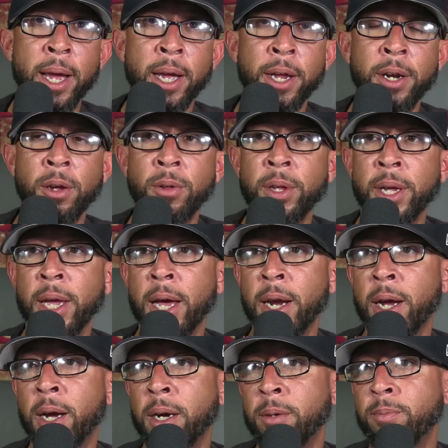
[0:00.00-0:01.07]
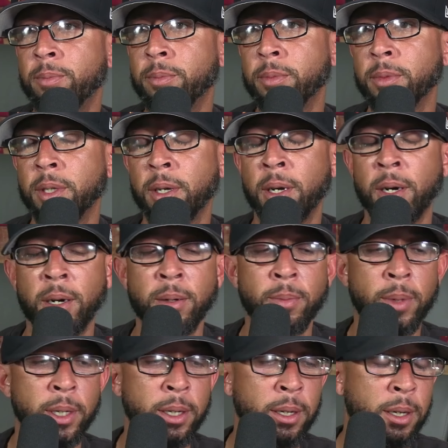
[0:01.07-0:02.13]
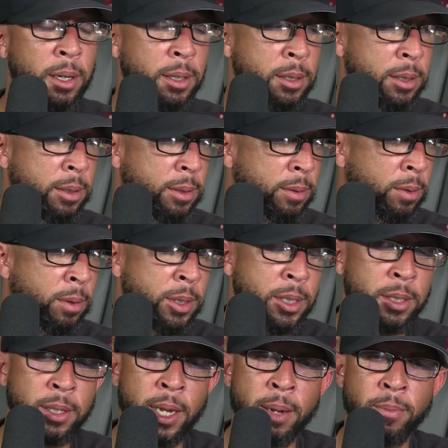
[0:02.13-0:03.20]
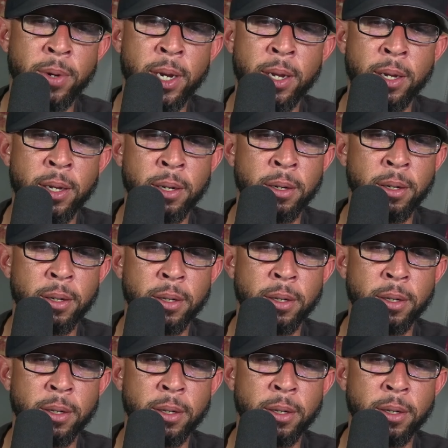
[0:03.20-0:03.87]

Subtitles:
I know they got Negan? What is his name?